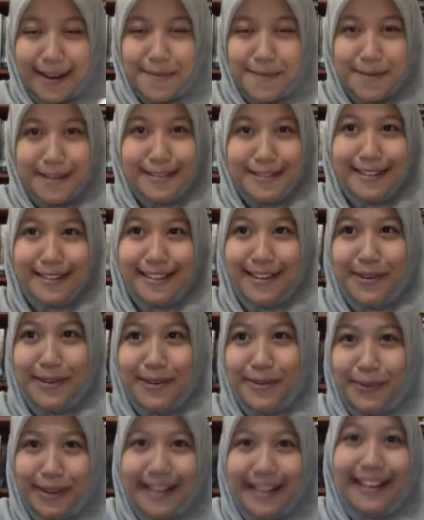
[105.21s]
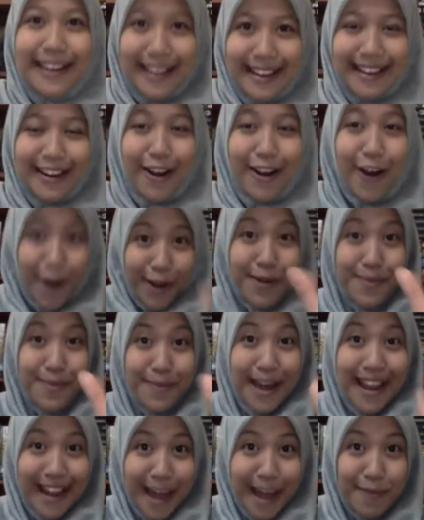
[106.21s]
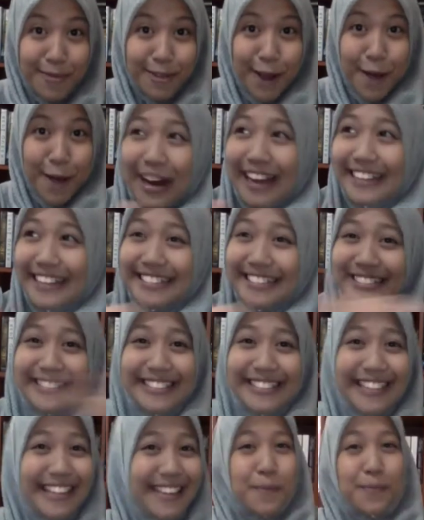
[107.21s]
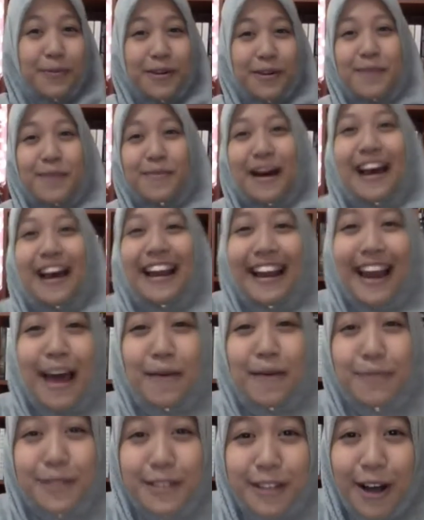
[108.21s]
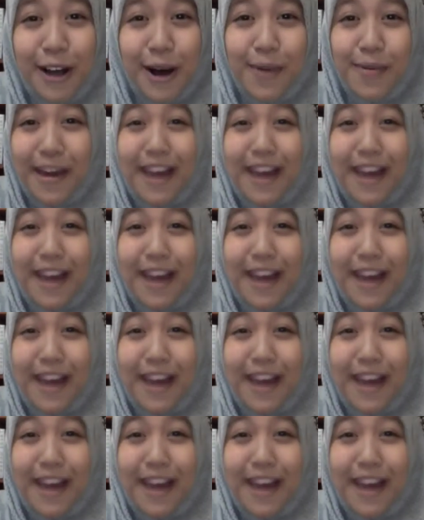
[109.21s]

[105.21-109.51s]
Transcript: I basically read it on my laptop. I literally bring my laptop